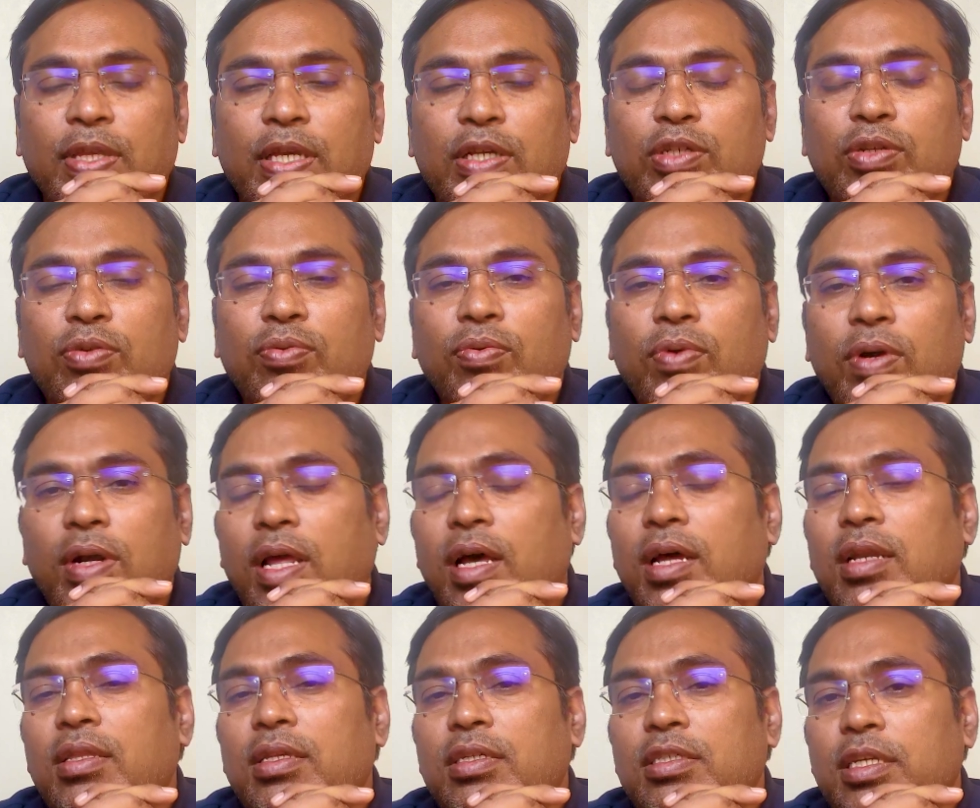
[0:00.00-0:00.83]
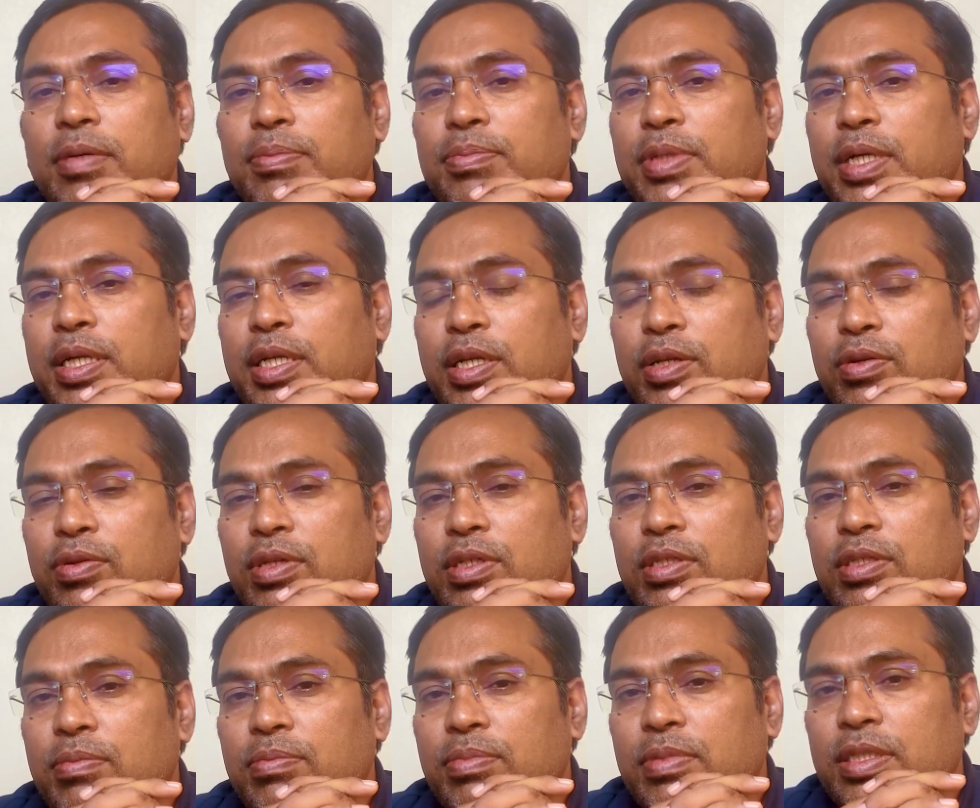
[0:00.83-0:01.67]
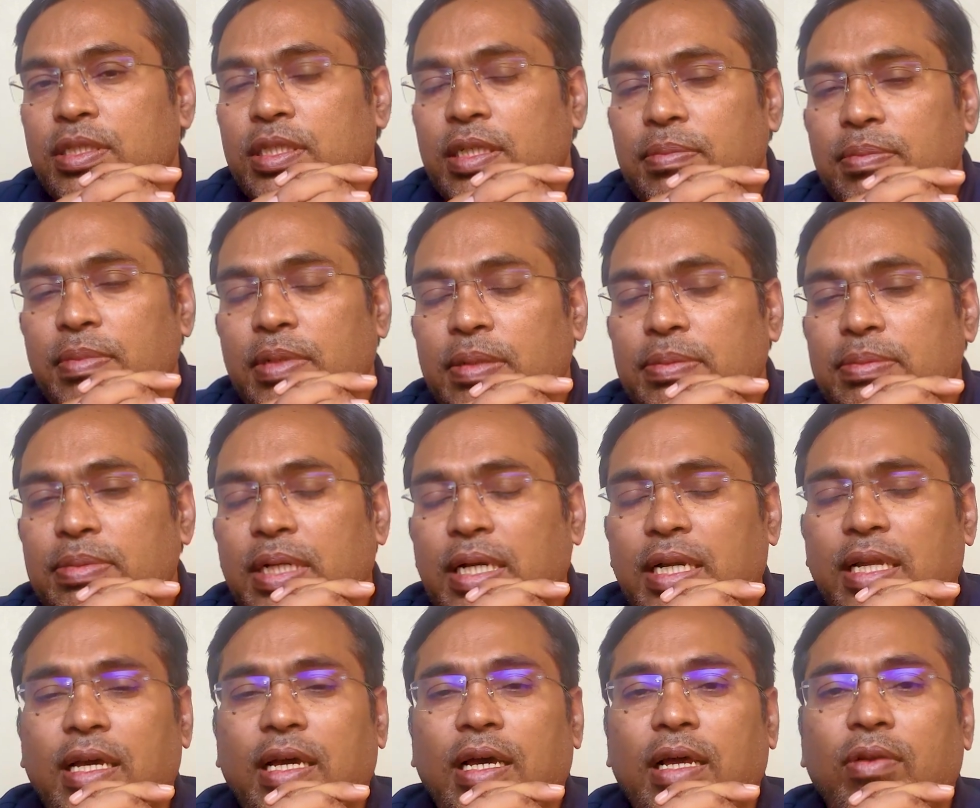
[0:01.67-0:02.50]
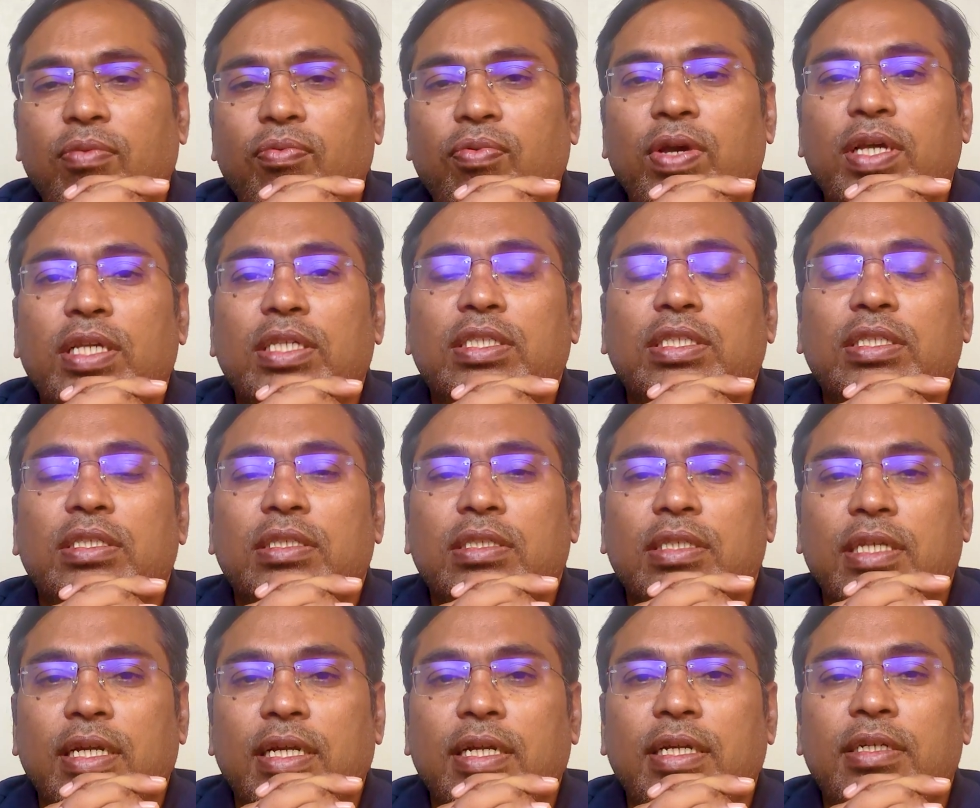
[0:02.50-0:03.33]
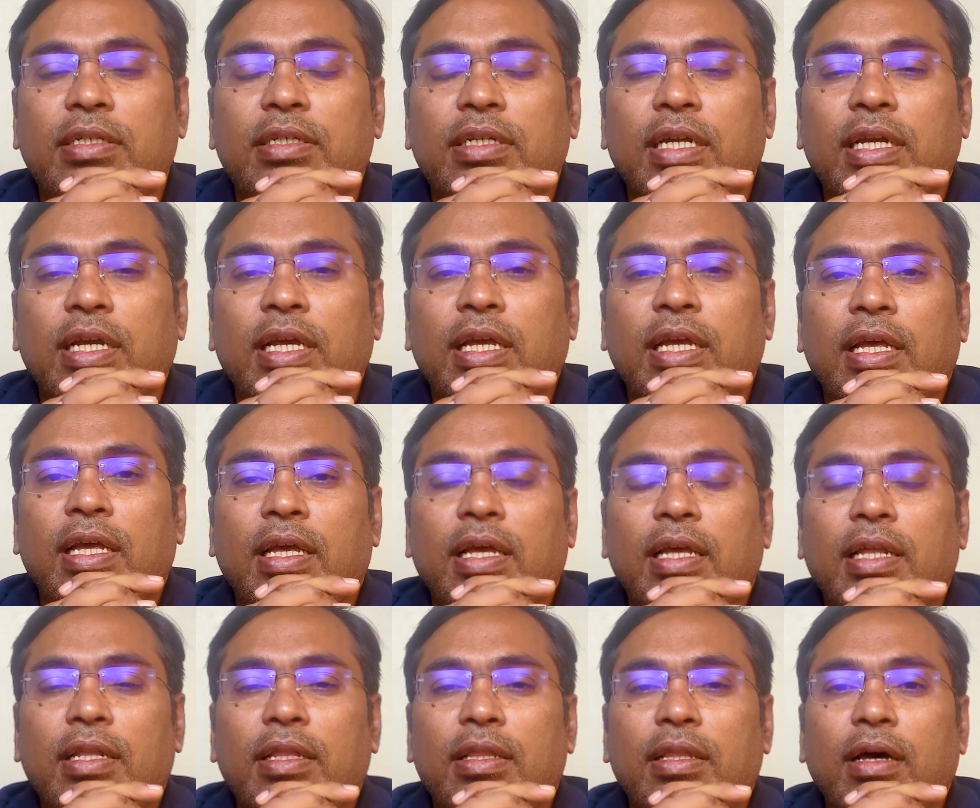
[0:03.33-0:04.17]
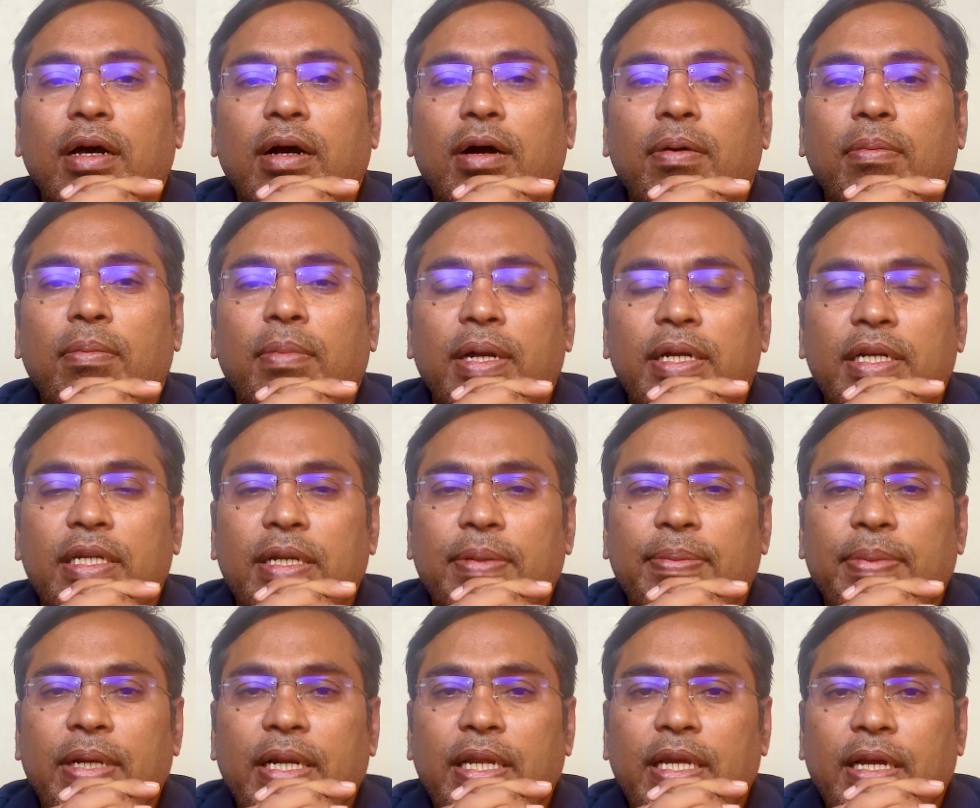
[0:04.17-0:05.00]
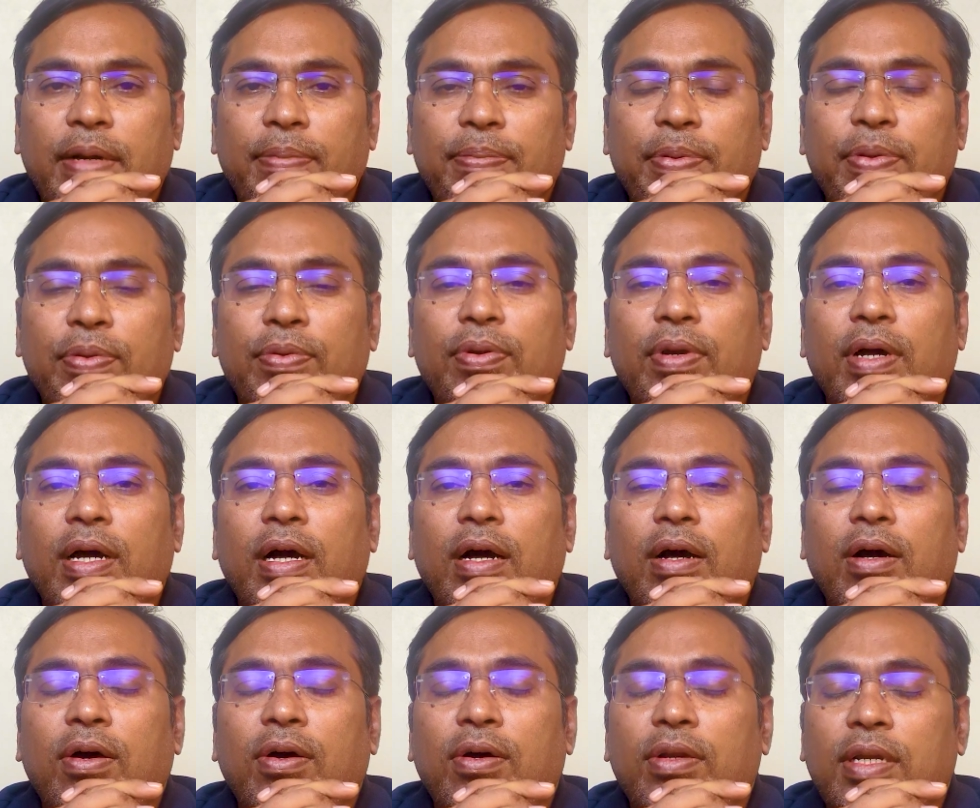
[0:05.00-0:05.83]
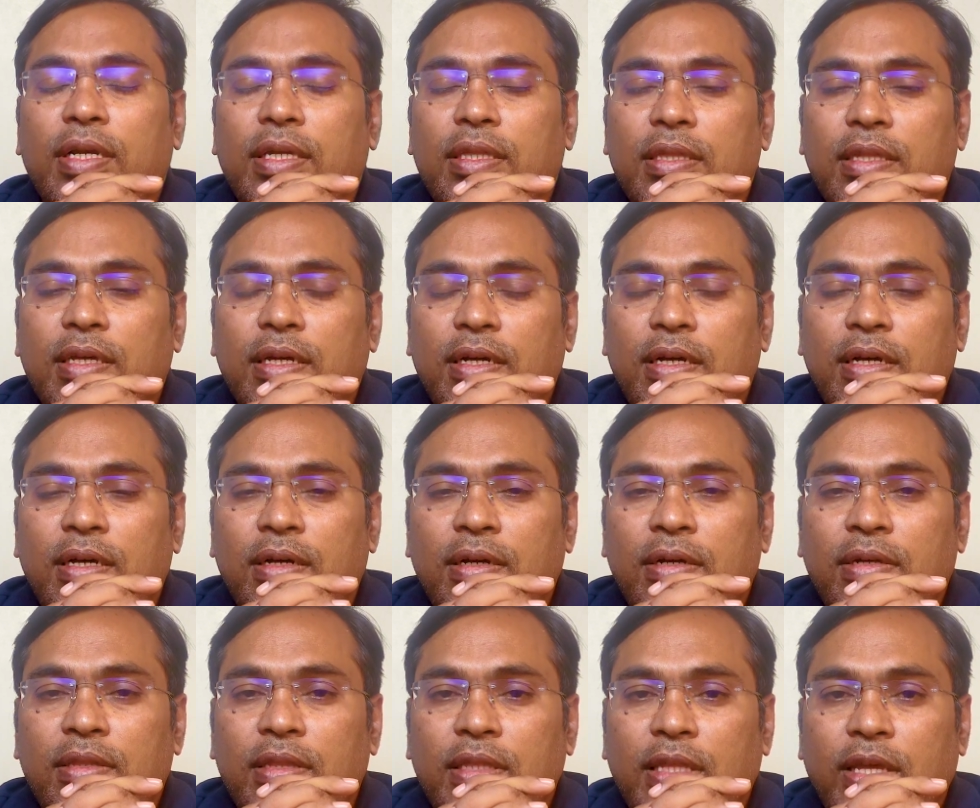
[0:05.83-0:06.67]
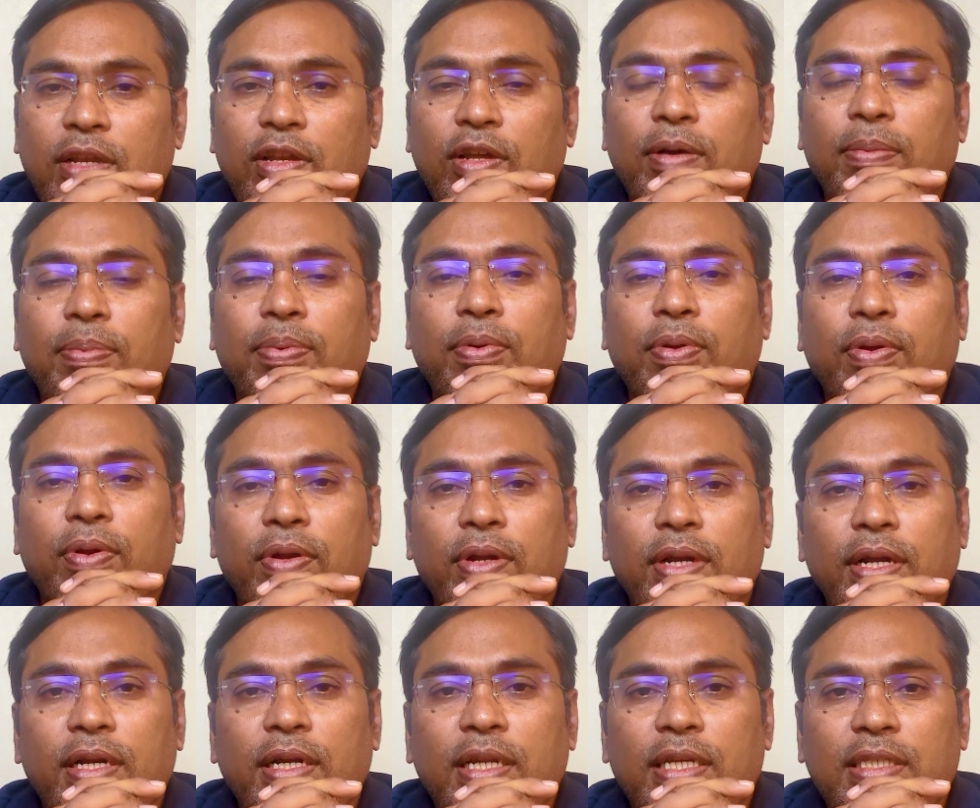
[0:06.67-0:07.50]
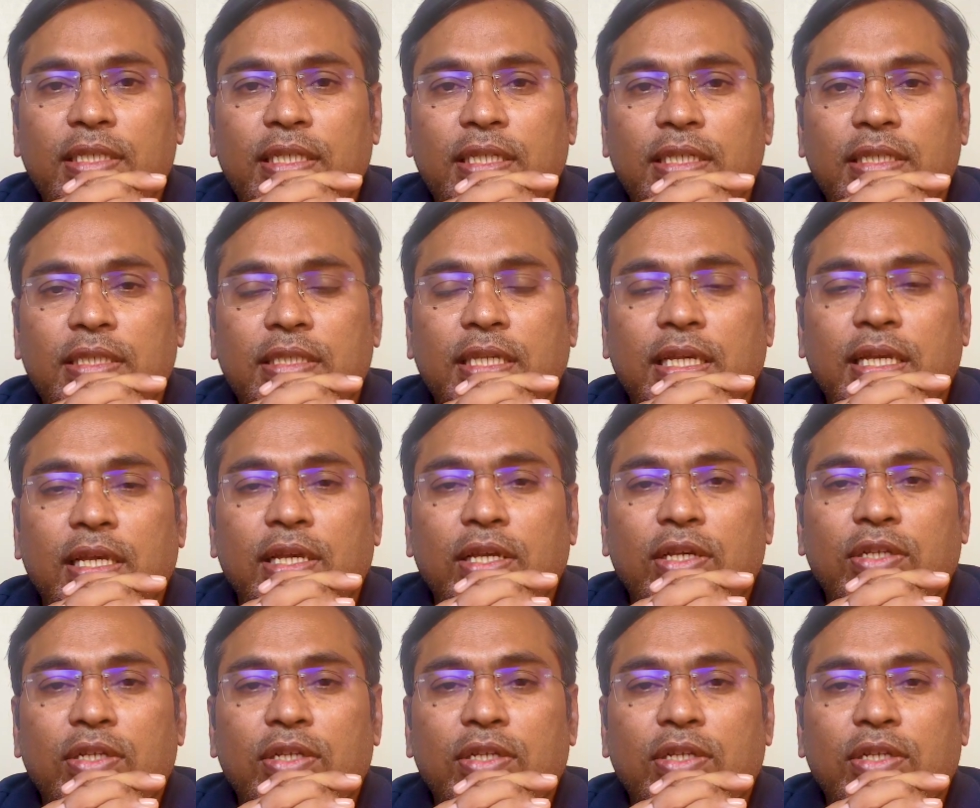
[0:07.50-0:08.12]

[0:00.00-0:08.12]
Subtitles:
So what are the subjectiveness of the symptoms that I always said in the Materia, Medica, Pura, or in the theory of chronic disease?